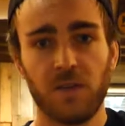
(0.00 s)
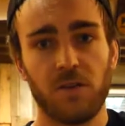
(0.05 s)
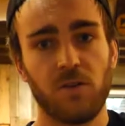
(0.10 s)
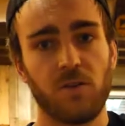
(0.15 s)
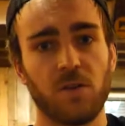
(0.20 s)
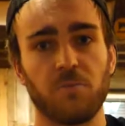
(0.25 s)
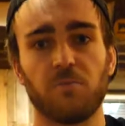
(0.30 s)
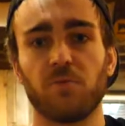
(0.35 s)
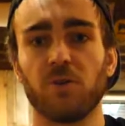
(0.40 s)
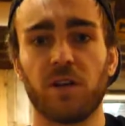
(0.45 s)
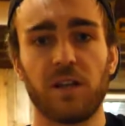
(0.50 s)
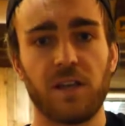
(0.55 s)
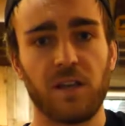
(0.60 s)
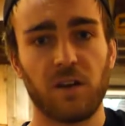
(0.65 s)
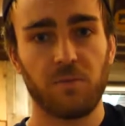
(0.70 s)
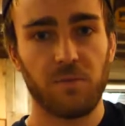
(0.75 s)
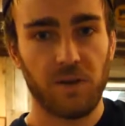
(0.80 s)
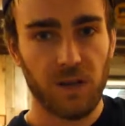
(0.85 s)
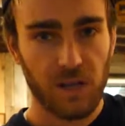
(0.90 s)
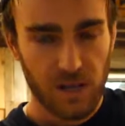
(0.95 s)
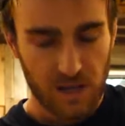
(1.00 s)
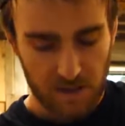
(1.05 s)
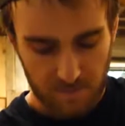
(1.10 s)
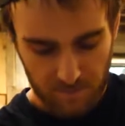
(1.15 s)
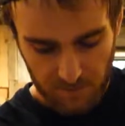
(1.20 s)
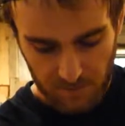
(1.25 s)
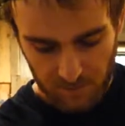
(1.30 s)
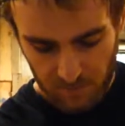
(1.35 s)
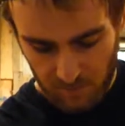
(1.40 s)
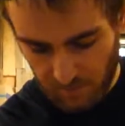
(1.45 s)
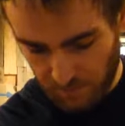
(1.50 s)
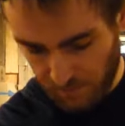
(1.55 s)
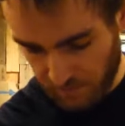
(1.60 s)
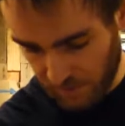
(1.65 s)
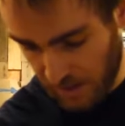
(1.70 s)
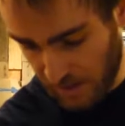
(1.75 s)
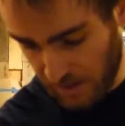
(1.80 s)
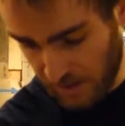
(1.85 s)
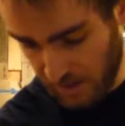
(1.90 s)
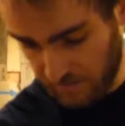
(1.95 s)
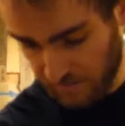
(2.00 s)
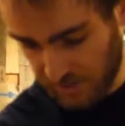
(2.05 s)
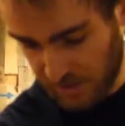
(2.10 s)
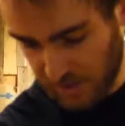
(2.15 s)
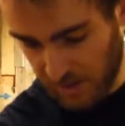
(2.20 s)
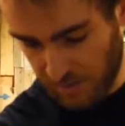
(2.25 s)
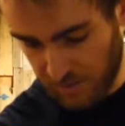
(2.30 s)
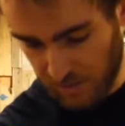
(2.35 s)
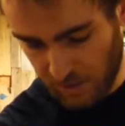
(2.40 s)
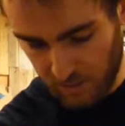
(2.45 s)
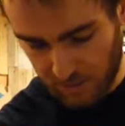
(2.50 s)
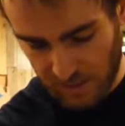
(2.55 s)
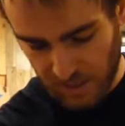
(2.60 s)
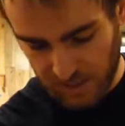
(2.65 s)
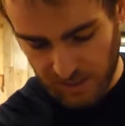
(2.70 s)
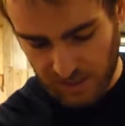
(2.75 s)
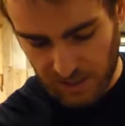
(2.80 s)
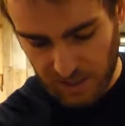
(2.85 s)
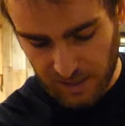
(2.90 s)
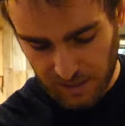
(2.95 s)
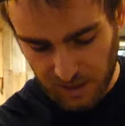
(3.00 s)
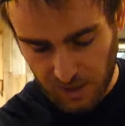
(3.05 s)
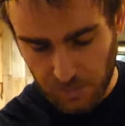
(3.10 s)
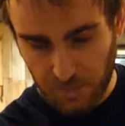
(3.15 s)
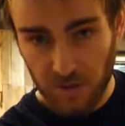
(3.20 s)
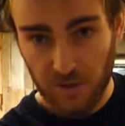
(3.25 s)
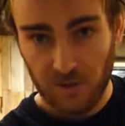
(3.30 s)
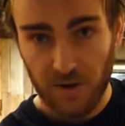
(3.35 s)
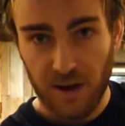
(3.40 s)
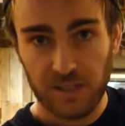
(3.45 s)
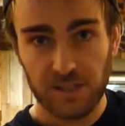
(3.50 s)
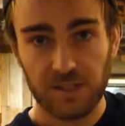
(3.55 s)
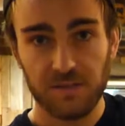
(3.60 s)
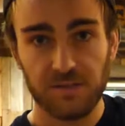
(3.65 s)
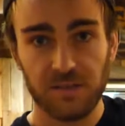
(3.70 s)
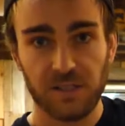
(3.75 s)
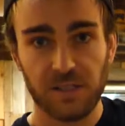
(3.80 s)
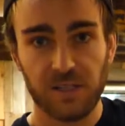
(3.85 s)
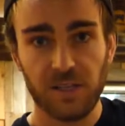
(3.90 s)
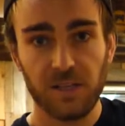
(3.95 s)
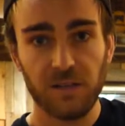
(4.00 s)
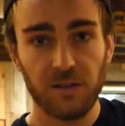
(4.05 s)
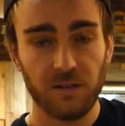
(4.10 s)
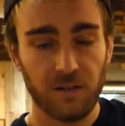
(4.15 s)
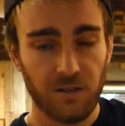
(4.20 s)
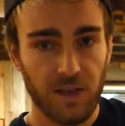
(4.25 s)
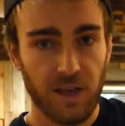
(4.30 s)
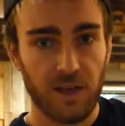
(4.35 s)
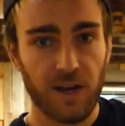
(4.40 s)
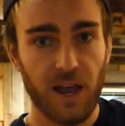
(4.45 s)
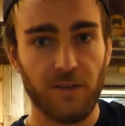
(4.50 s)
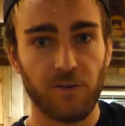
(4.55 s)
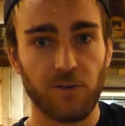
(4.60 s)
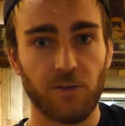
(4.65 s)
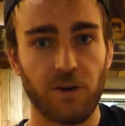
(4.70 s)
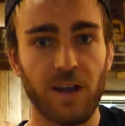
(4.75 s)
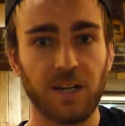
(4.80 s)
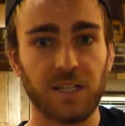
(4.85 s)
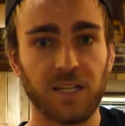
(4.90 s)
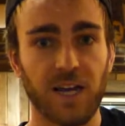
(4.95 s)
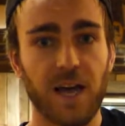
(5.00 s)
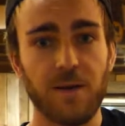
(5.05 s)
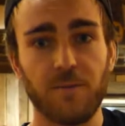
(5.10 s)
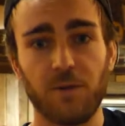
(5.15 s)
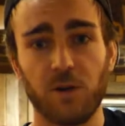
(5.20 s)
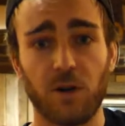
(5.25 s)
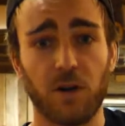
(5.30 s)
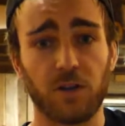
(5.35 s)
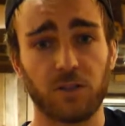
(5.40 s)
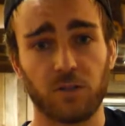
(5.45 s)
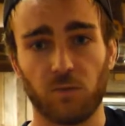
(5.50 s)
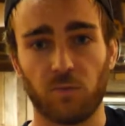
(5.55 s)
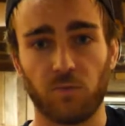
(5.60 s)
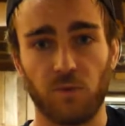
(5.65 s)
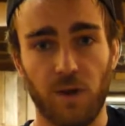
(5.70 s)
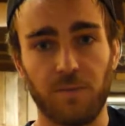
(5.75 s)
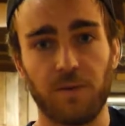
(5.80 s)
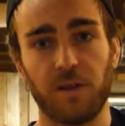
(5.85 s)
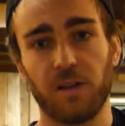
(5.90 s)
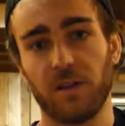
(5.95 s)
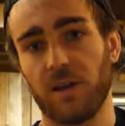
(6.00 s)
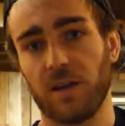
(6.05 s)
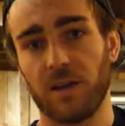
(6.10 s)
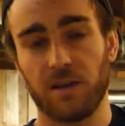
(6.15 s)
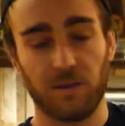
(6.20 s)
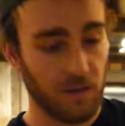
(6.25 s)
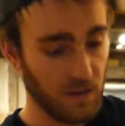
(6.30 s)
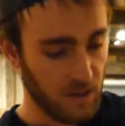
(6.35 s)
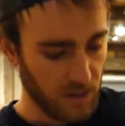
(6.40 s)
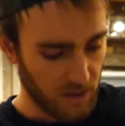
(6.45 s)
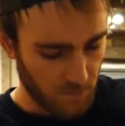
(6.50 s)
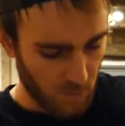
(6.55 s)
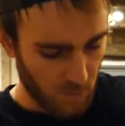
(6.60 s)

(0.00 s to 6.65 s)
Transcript: You can put an intermediate, someone who doesn't need a super aggressive ski, they'd have a great time, but you can also rip it like a